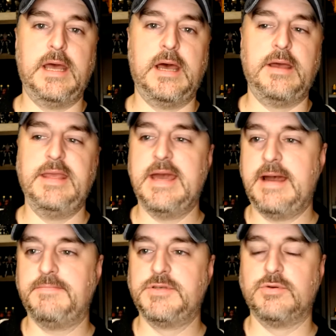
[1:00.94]
uh,
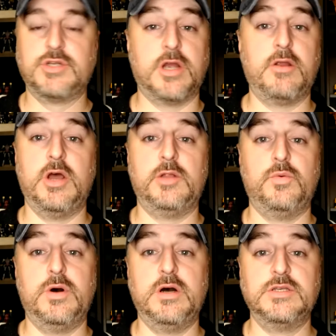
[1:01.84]
yeah, so Juggernaut
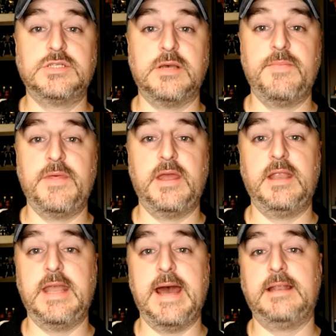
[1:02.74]
was
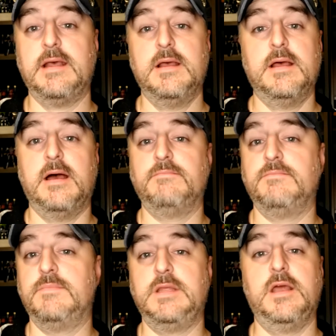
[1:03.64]
something that,
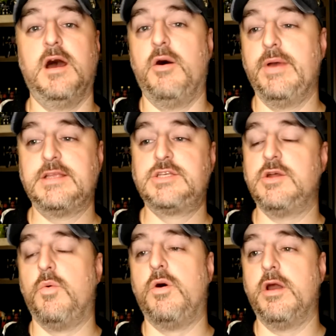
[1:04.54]
you know, it's
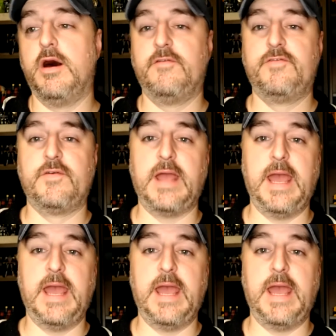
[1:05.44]
a one-off.